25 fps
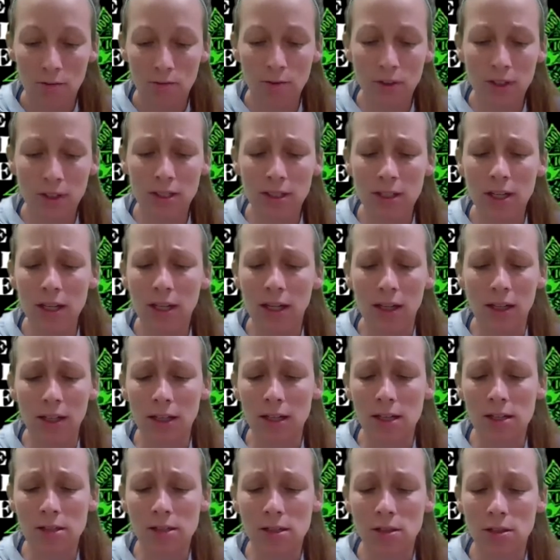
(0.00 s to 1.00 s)

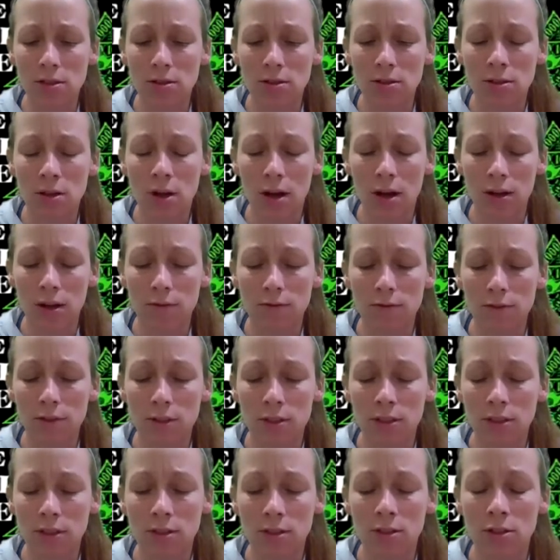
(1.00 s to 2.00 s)
Ridiculous,
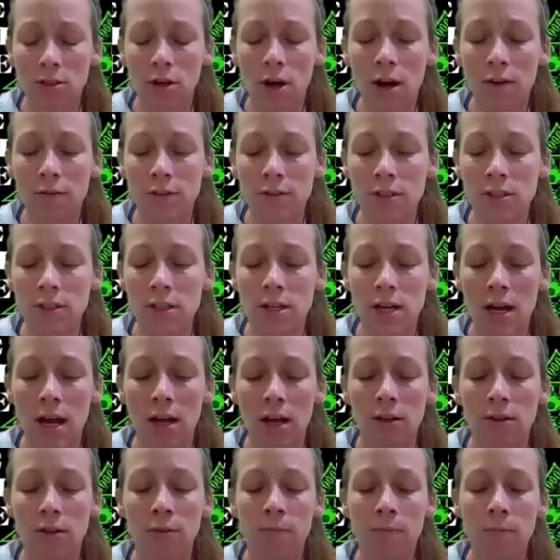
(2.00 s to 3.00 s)
scoffed
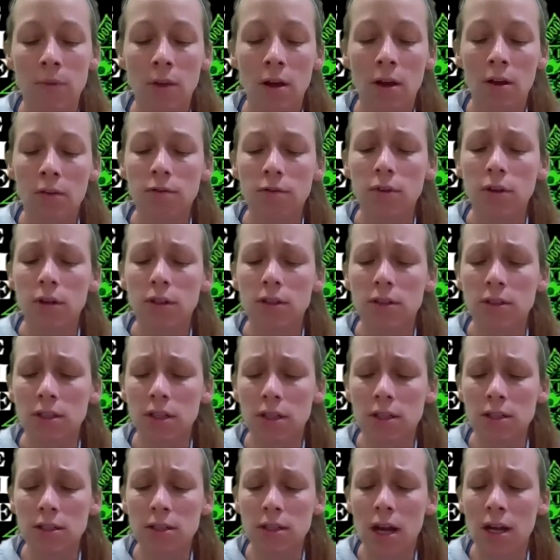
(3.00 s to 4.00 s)
Sidel. For
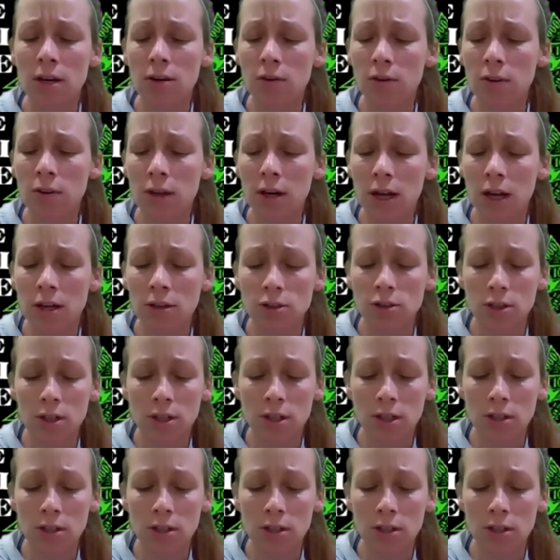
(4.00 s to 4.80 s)
instance, I know that Angela